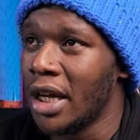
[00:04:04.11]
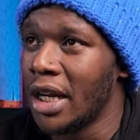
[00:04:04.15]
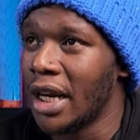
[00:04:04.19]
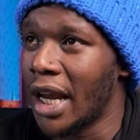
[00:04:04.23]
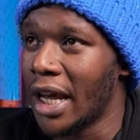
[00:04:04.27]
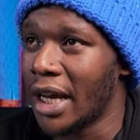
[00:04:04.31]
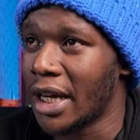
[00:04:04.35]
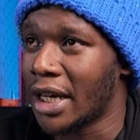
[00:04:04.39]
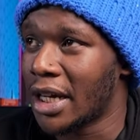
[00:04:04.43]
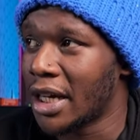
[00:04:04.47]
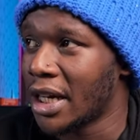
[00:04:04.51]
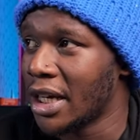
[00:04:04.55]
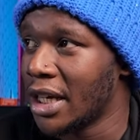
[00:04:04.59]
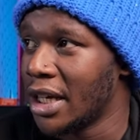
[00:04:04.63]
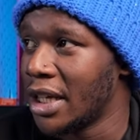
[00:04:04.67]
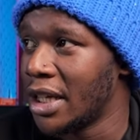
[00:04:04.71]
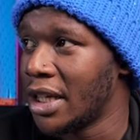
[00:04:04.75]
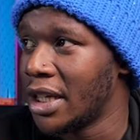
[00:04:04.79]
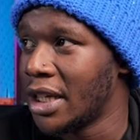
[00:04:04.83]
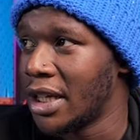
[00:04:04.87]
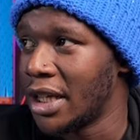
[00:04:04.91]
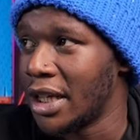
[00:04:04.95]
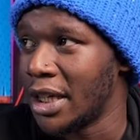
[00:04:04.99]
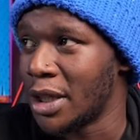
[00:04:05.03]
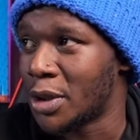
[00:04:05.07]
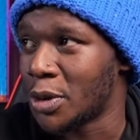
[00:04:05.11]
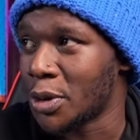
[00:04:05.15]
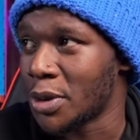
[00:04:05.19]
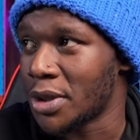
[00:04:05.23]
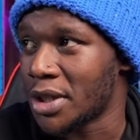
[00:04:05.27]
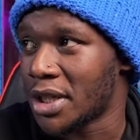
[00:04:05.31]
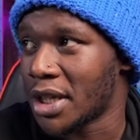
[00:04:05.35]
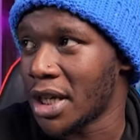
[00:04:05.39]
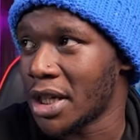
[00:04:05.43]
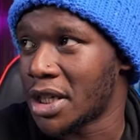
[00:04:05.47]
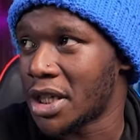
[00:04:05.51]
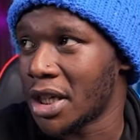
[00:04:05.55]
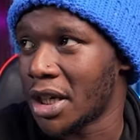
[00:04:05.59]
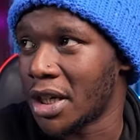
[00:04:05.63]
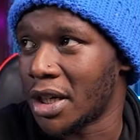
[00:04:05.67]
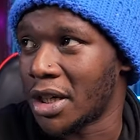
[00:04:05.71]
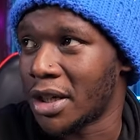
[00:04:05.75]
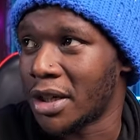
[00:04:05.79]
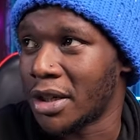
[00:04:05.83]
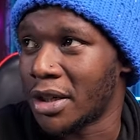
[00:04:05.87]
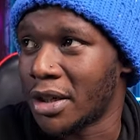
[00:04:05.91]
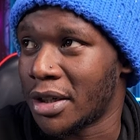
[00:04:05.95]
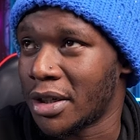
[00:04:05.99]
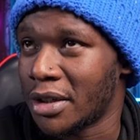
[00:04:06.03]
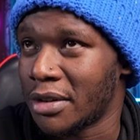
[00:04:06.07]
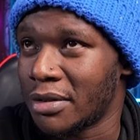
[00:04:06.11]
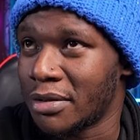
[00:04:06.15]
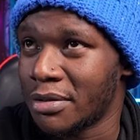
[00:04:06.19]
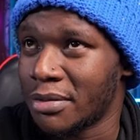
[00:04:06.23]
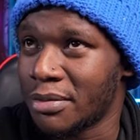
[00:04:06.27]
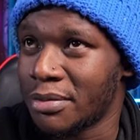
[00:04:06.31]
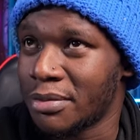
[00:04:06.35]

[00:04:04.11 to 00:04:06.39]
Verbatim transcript: Like, it was such a